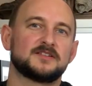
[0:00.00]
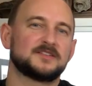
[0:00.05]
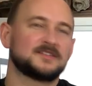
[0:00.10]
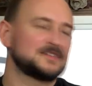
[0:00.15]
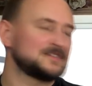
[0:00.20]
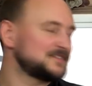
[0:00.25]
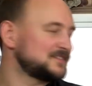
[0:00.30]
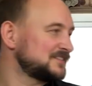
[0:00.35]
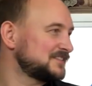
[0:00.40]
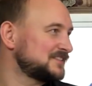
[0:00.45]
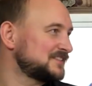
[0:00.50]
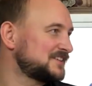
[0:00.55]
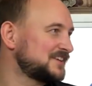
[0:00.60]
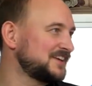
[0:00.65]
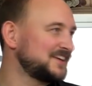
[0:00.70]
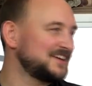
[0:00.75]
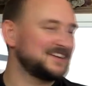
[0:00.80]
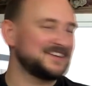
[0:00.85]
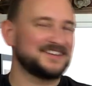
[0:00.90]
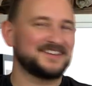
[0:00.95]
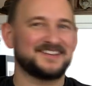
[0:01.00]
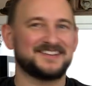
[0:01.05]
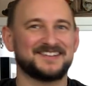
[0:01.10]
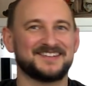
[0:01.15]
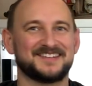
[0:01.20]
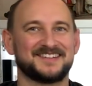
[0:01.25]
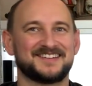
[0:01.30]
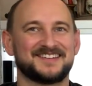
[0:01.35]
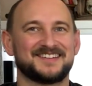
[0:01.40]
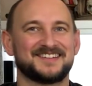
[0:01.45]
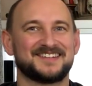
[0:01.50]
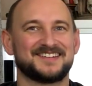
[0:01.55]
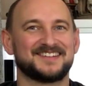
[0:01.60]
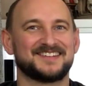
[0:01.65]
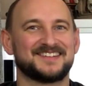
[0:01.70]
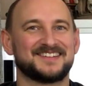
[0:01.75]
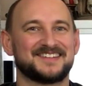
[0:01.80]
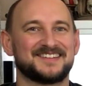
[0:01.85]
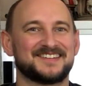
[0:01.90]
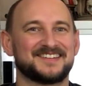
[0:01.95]

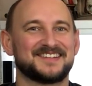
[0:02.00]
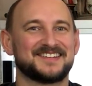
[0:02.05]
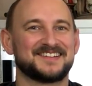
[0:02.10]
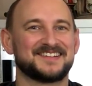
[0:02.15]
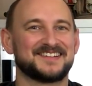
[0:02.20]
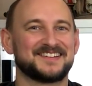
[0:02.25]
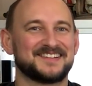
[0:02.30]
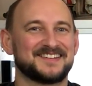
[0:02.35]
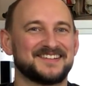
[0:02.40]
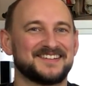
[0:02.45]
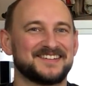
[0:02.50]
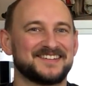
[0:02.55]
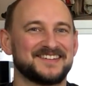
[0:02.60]
No words are spoken by the person on screen.